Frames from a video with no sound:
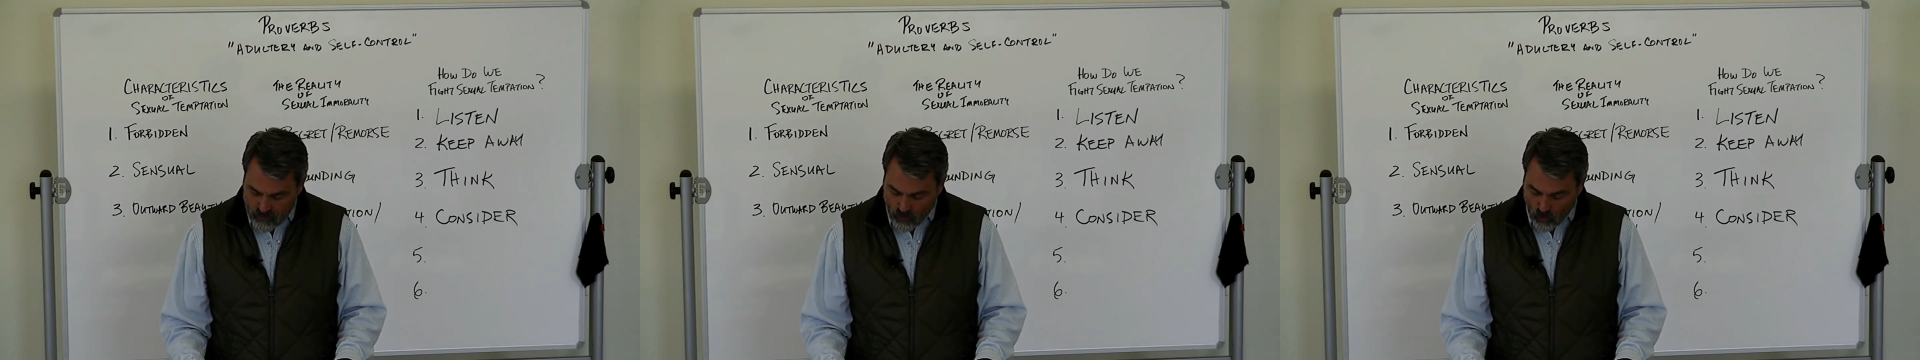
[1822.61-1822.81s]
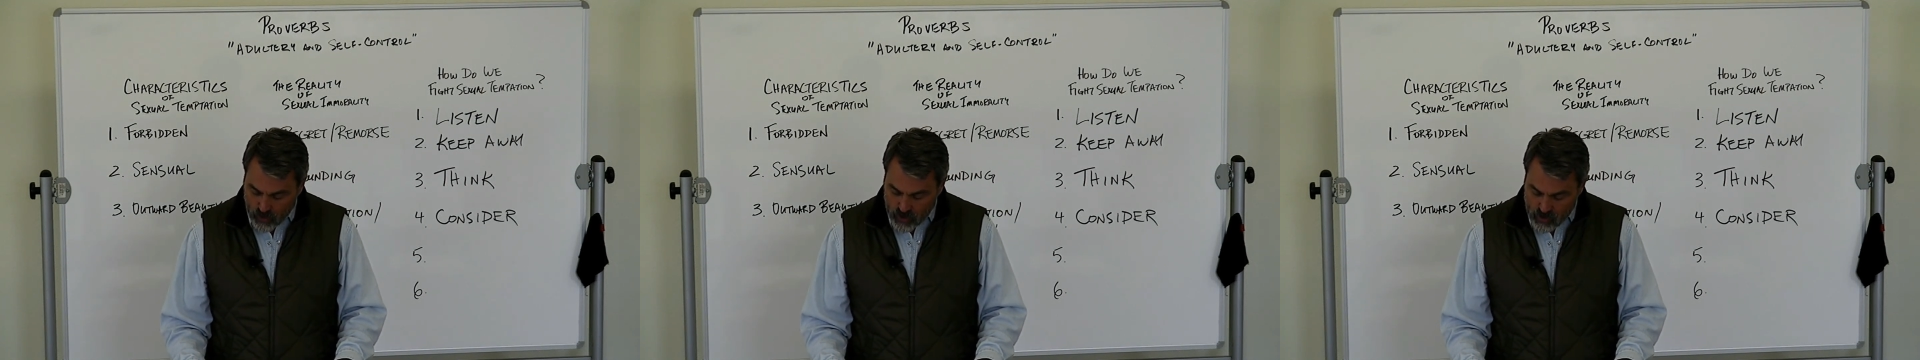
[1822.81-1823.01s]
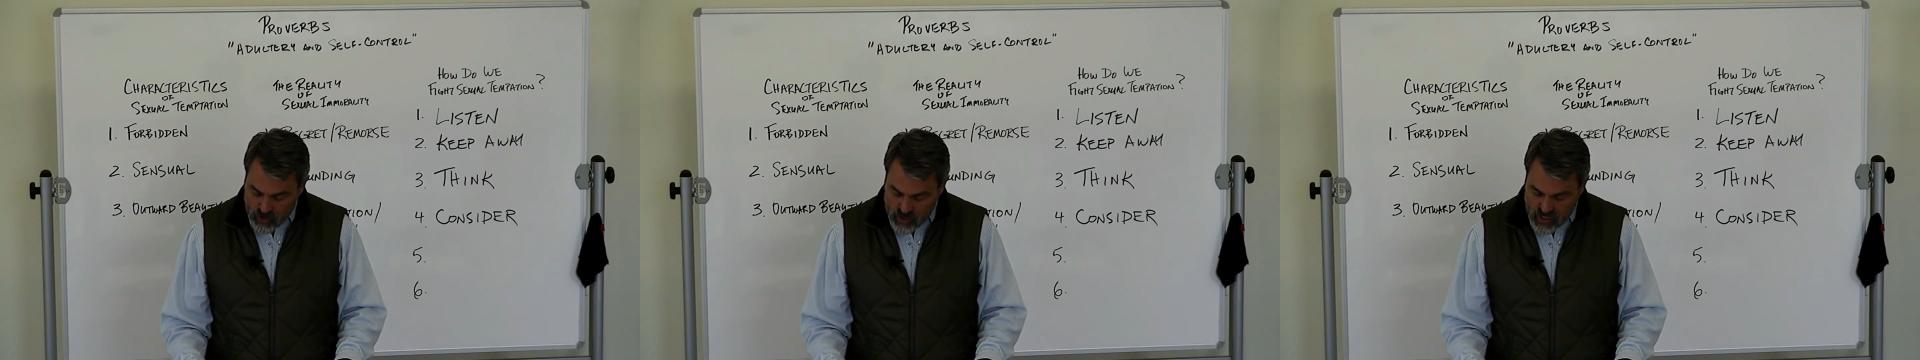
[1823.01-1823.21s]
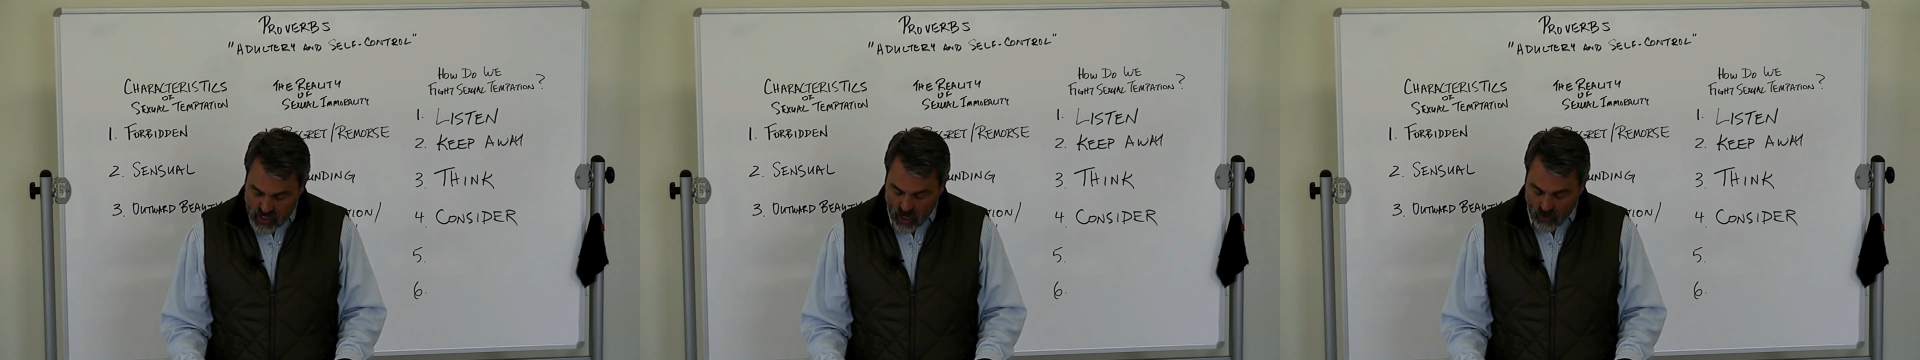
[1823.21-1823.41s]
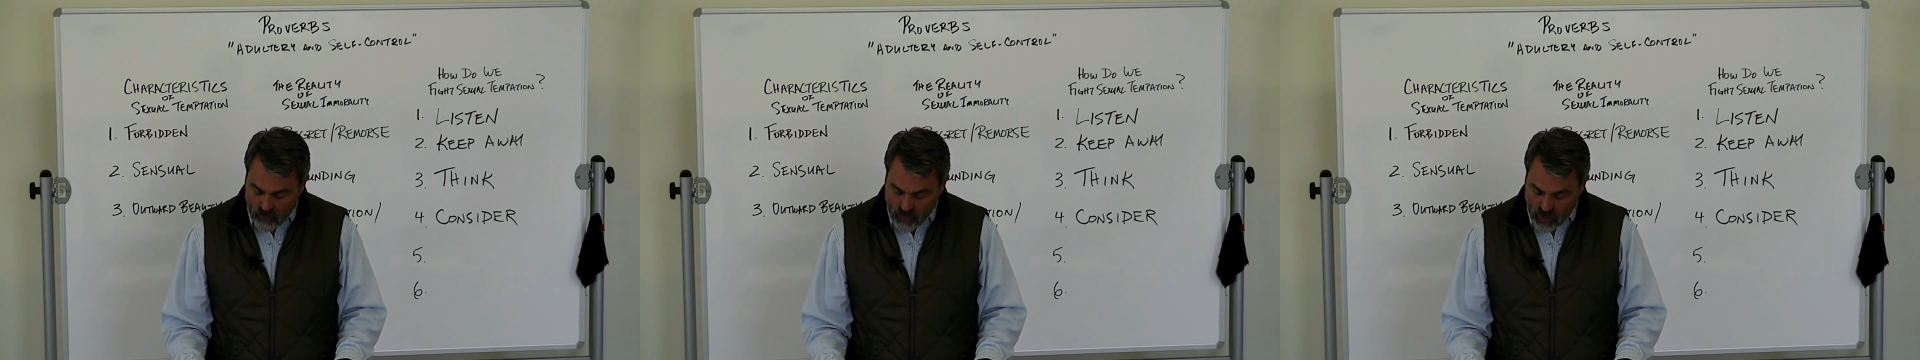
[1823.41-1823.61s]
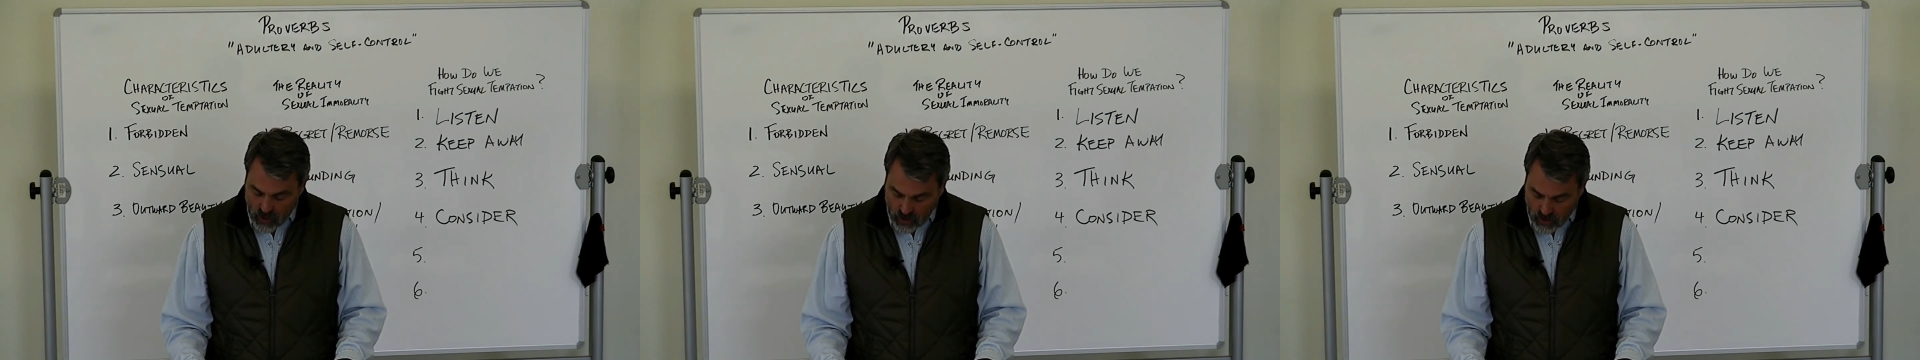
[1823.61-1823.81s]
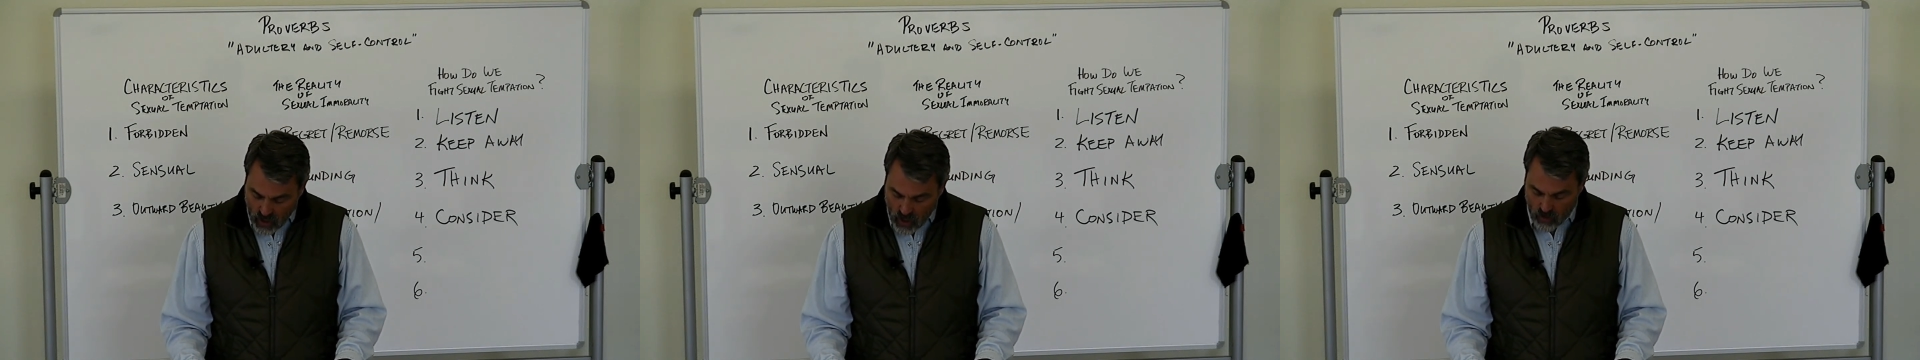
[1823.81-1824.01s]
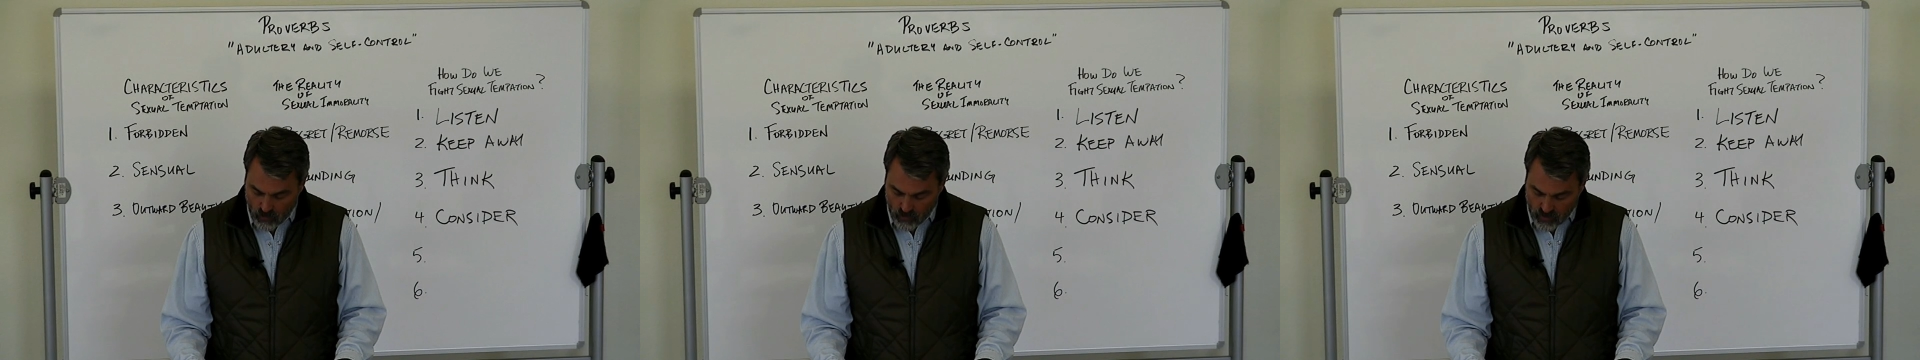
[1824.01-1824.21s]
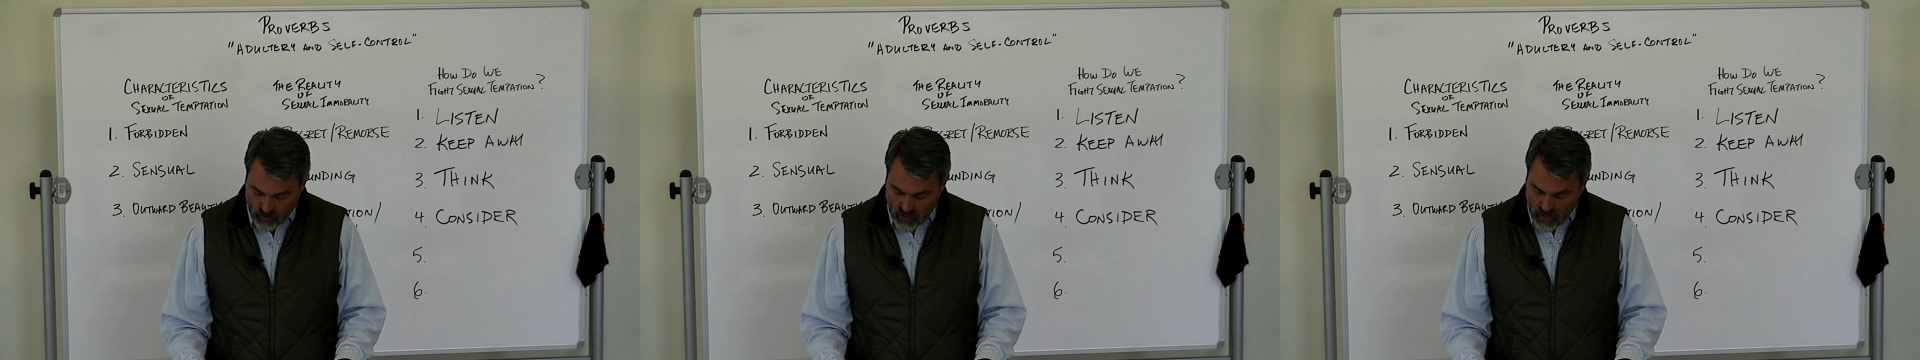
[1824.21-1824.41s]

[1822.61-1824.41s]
for yourself alone,